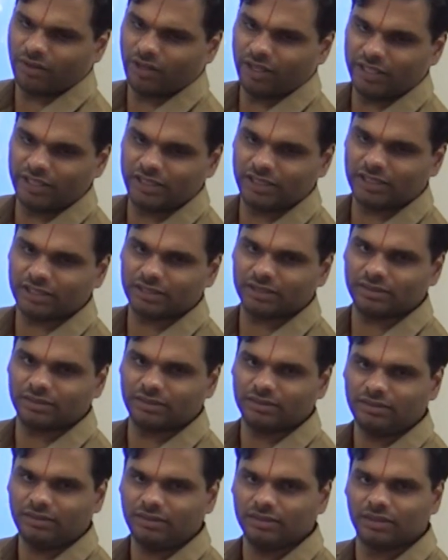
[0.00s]
forest.
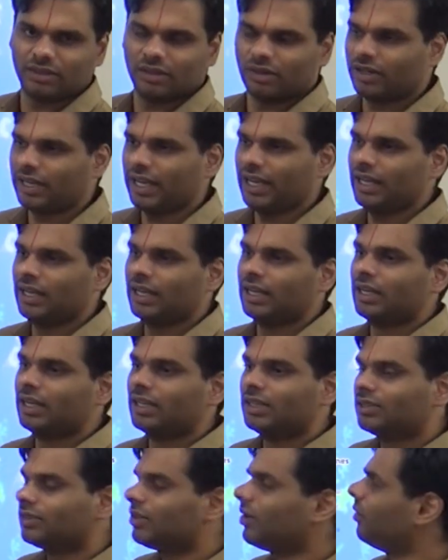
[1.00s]
Okay?
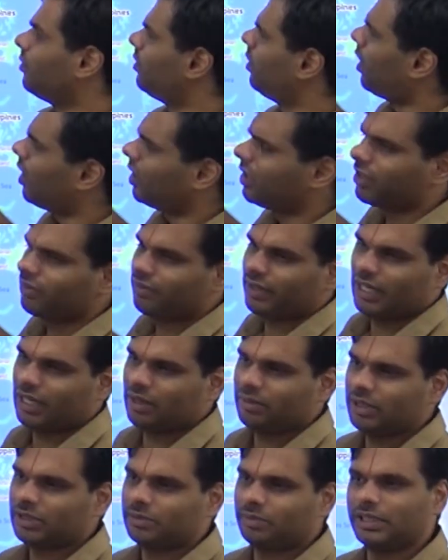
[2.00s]
So, lot of
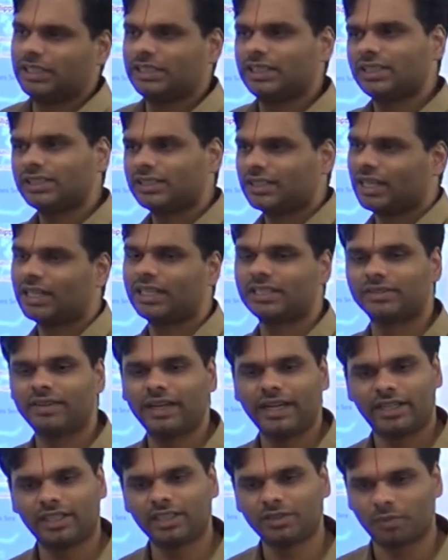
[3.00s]
endemic species, that is
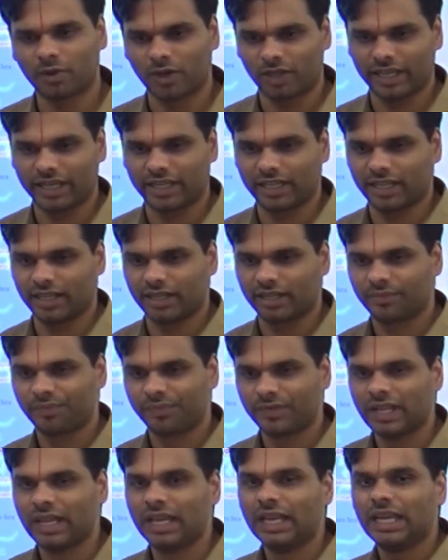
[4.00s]
why it is protected.
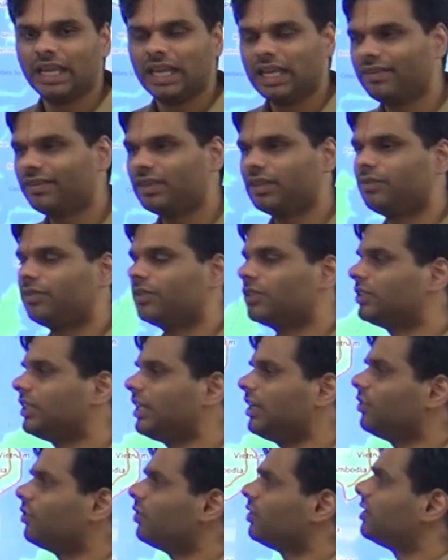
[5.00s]
Even if you
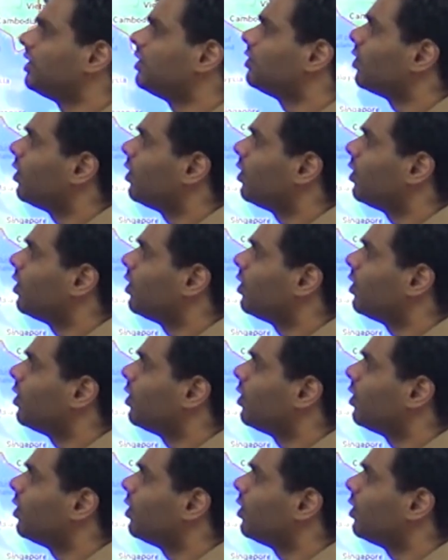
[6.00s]
see, you will see